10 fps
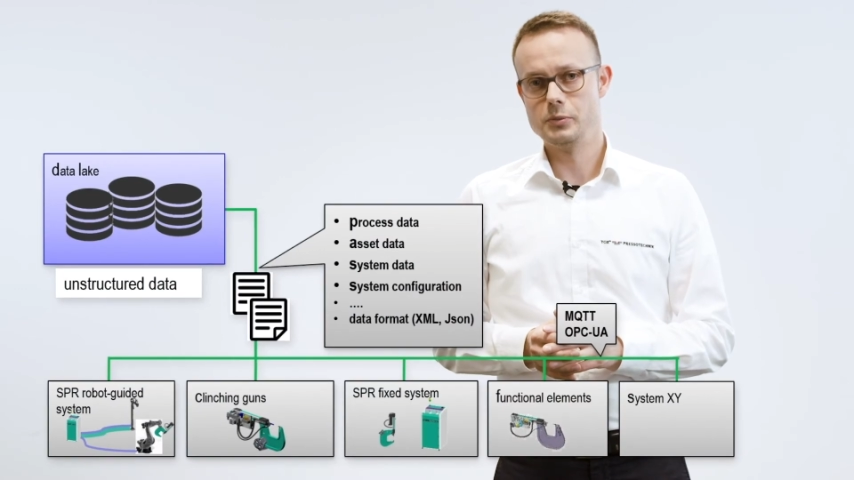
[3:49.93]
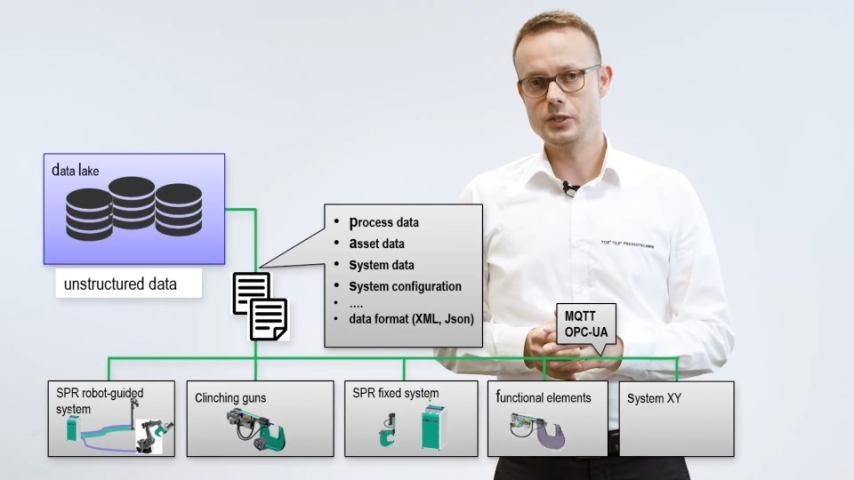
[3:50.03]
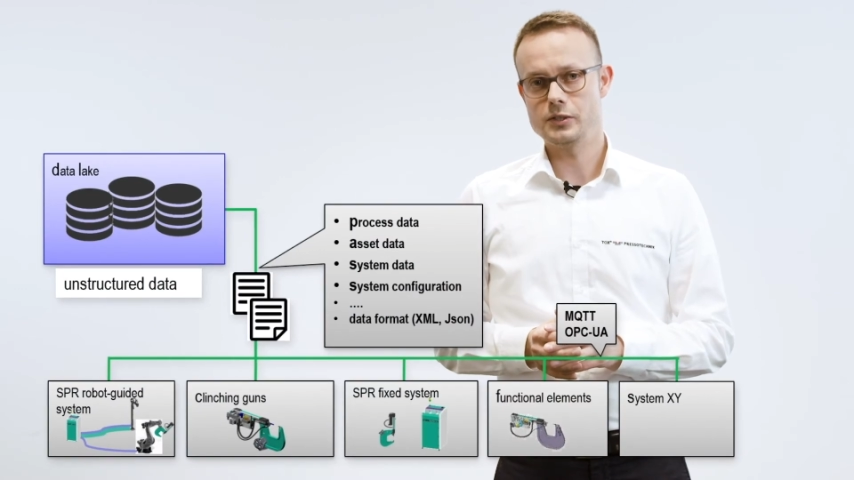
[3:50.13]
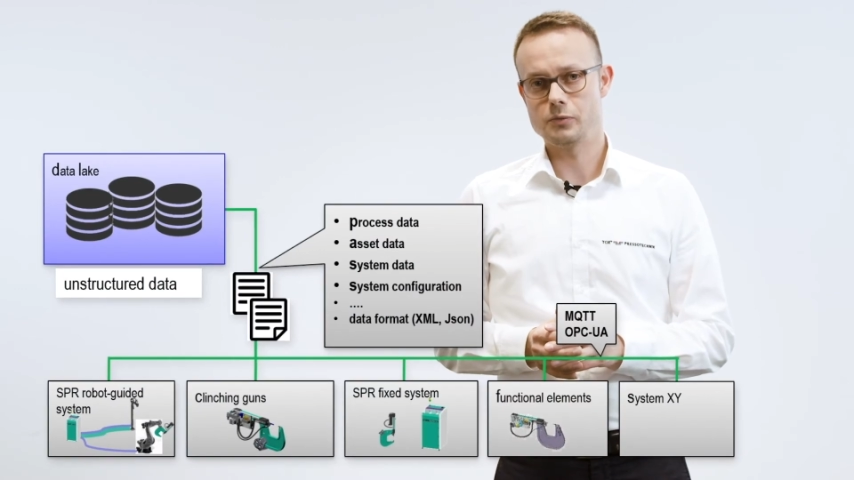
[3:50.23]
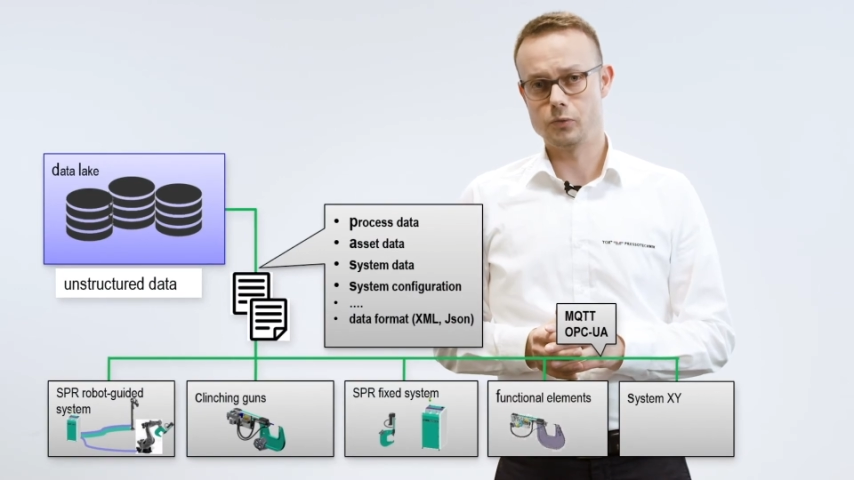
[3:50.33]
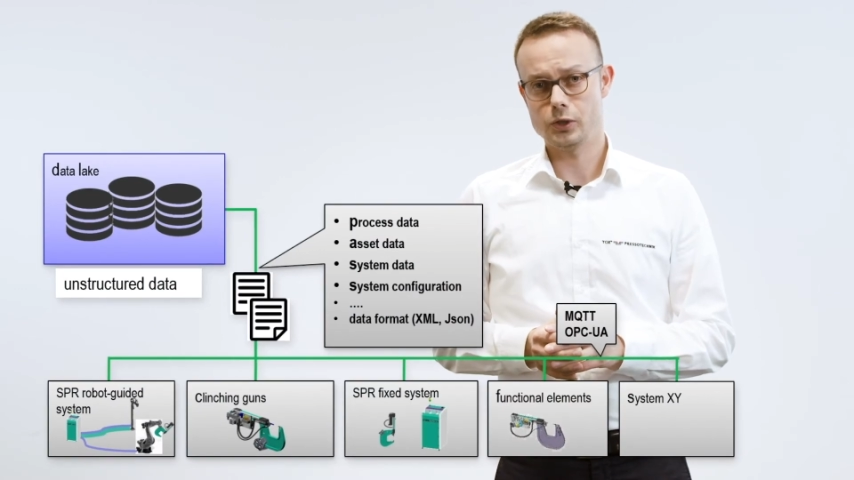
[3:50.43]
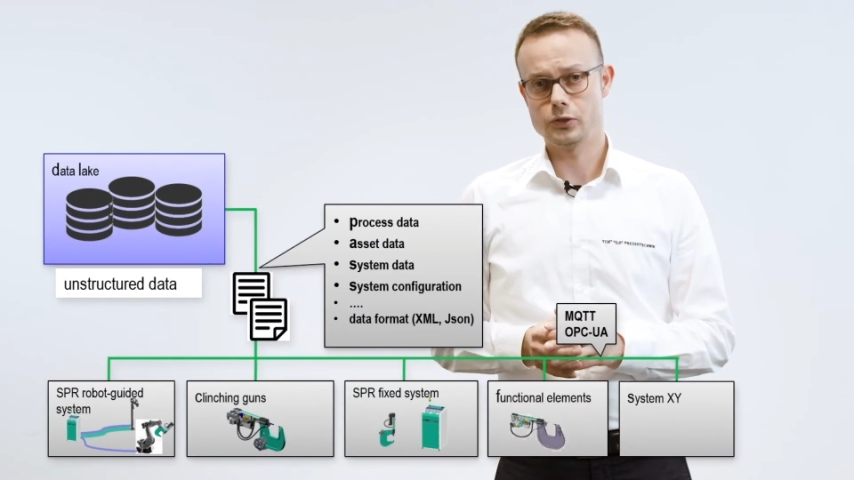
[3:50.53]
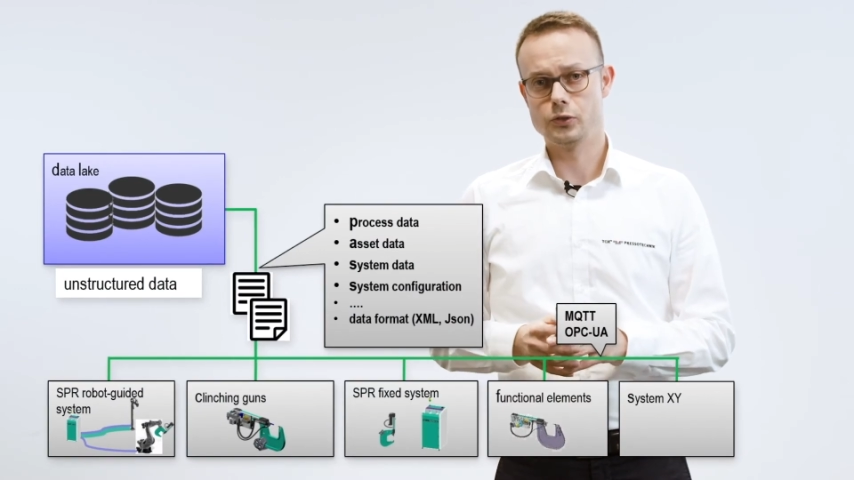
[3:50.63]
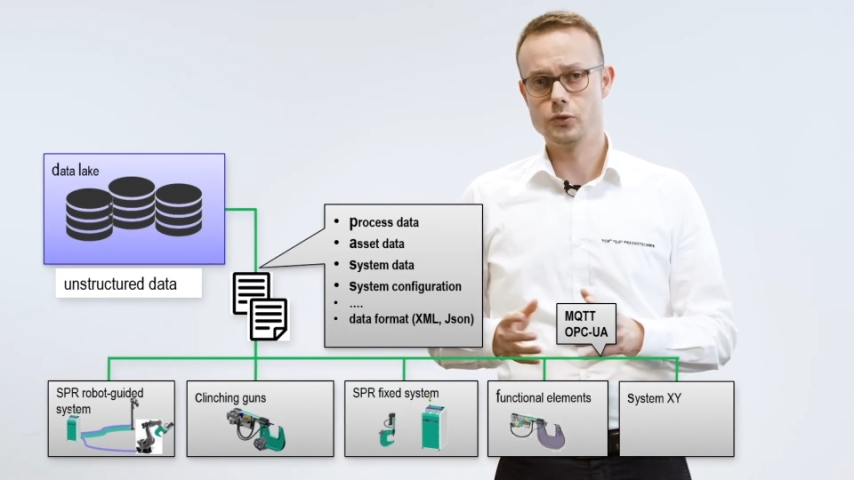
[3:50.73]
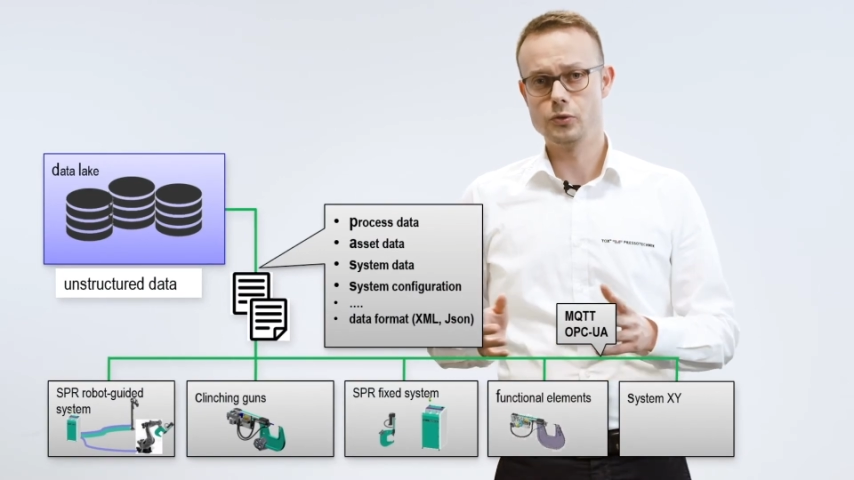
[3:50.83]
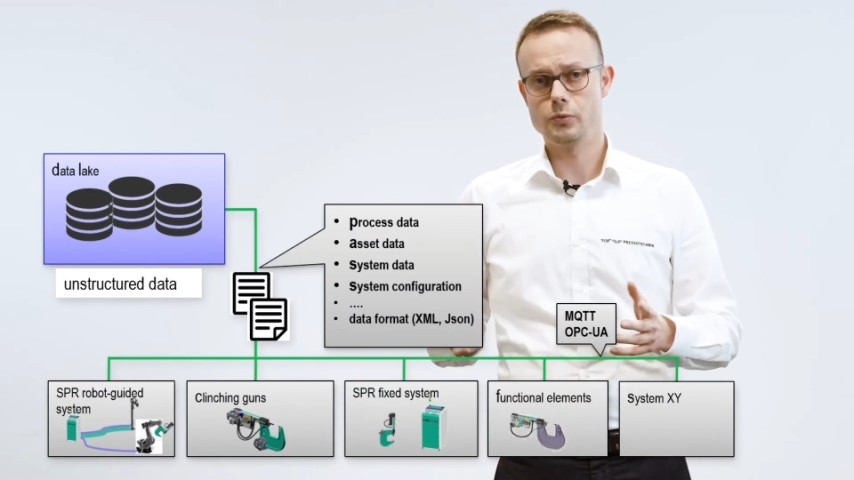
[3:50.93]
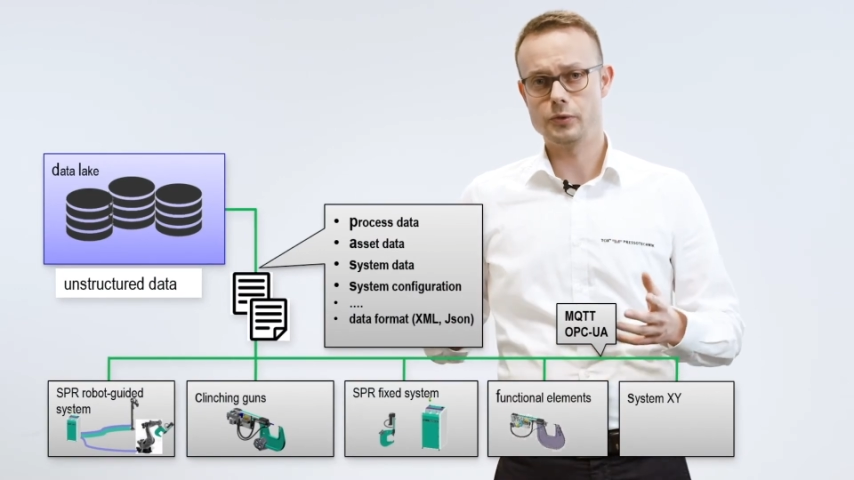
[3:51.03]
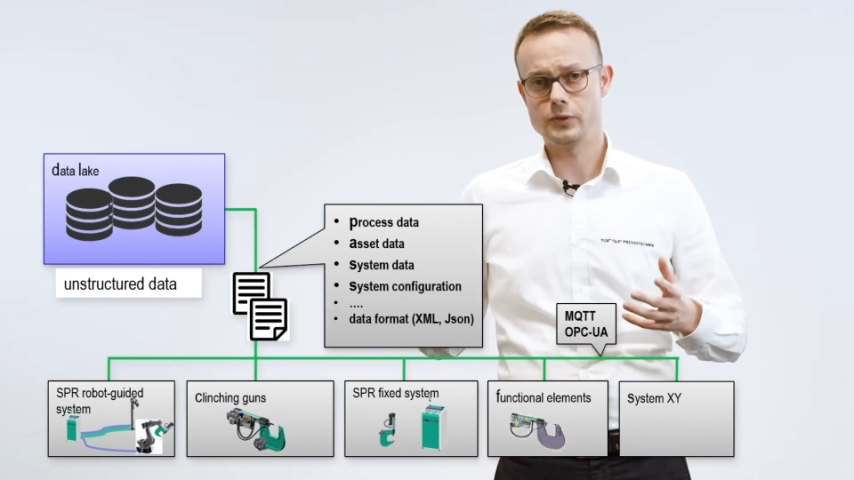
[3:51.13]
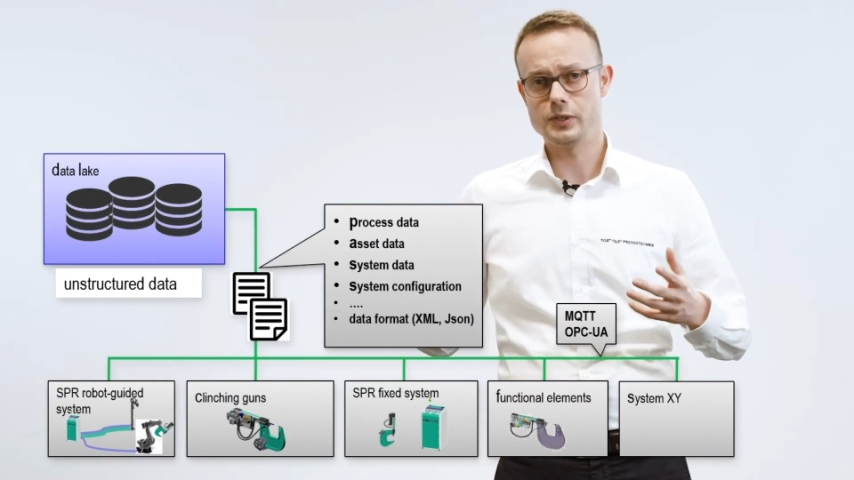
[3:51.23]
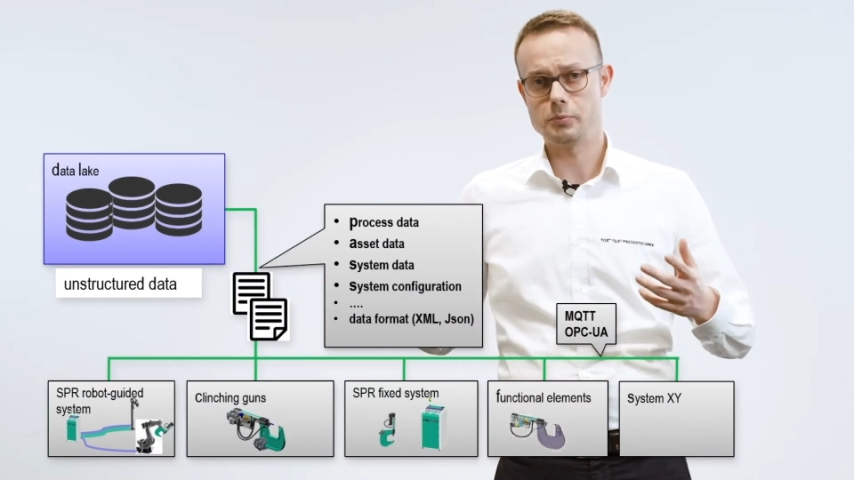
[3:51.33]
means what to do
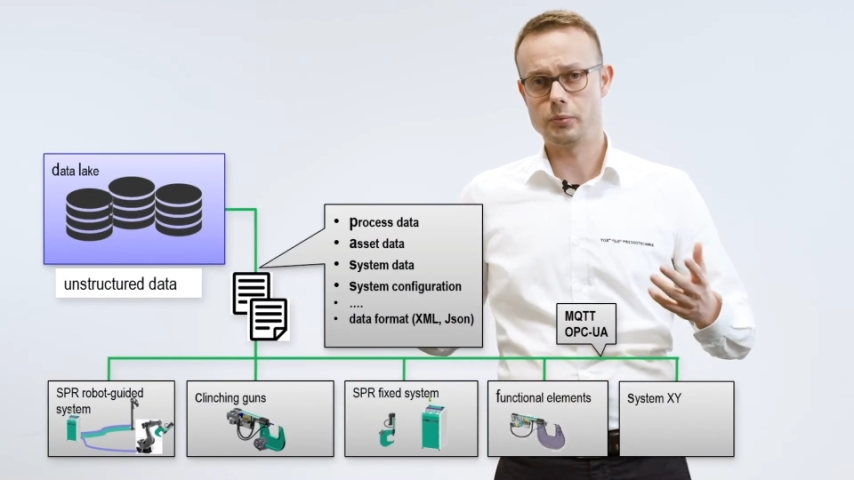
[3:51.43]
with this